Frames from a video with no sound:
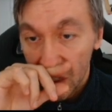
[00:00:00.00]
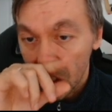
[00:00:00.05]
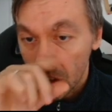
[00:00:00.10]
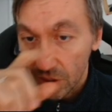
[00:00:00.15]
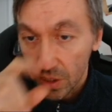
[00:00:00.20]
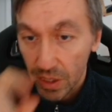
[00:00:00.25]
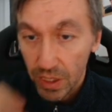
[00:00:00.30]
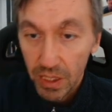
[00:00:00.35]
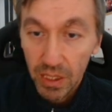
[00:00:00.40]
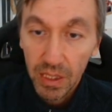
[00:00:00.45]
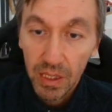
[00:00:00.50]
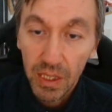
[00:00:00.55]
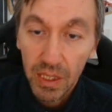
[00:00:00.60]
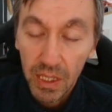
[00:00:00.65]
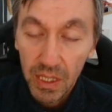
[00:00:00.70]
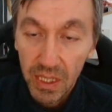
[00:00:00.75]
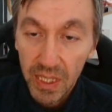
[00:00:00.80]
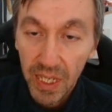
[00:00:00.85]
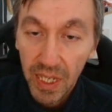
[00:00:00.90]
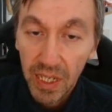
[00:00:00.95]
there is
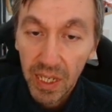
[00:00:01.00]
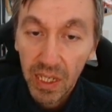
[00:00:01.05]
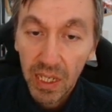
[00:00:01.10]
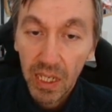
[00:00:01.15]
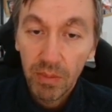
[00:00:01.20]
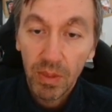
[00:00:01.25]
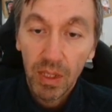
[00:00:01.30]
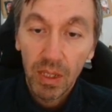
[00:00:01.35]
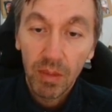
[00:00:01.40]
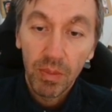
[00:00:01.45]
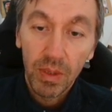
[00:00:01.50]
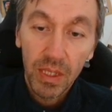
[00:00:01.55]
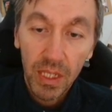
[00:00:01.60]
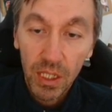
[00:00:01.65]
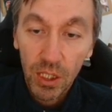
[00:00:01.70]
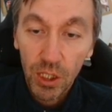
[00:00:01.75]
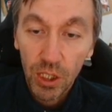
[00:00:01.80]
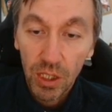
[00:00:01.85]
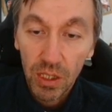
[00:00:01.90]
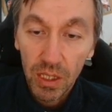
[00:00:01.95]
attack coming,
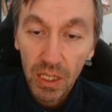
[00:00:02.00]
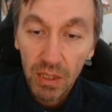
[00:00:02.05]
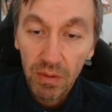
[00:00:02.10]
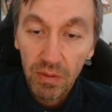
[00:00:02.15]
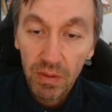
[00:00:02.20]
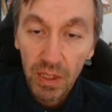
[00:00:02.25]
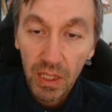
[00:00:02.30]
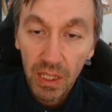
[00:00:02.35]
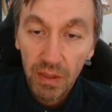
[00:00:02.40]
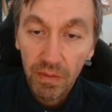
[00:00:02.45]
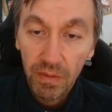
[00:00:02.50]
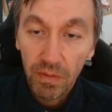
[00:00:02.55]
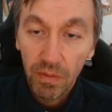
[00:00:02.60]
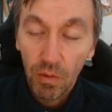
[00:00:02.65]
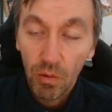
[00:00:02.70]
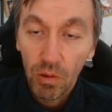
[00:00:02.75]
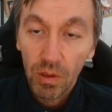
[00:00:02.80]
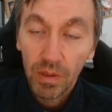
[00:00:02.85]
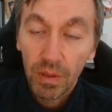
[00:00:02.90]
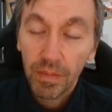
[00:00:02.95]
potentially even
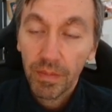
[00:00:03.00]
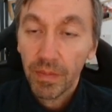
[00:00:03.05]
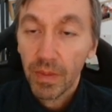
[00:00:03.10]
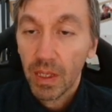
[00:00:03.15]
f4